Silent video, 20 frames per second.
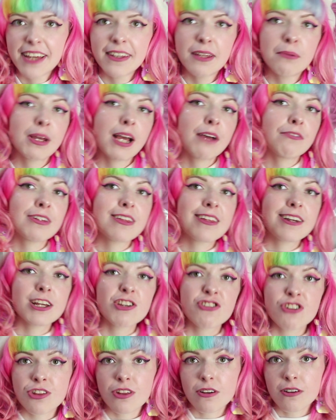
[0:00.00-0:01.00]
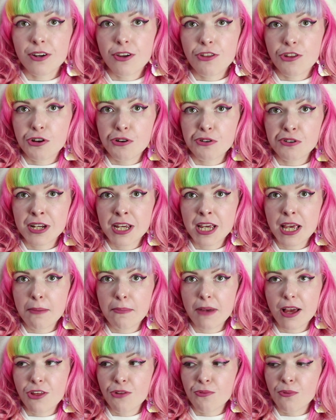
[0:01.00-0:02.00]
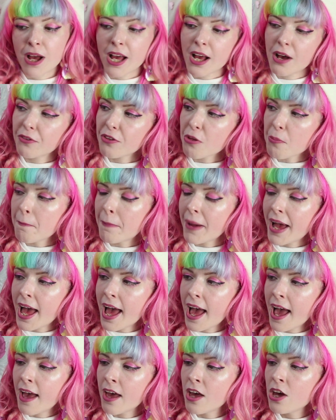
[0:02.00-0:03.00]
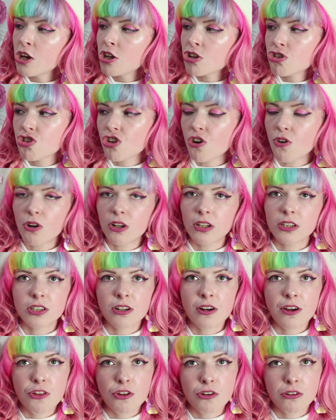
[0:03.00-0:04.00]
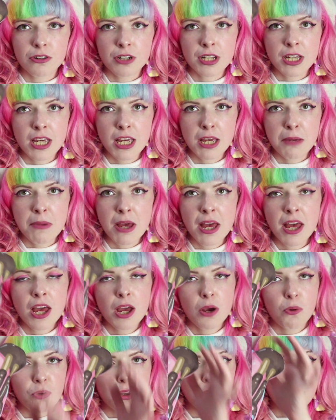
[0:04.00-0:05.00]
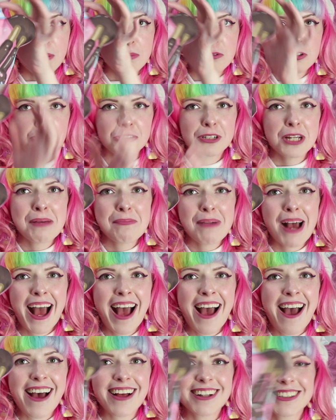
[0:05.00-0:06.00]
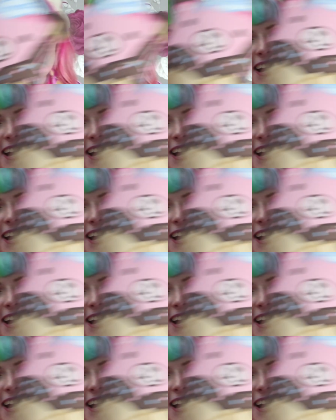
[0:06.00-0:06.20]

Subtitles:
And then we have a delicious ice cream as well, bear chocolate ice cream with a whipped cream hat.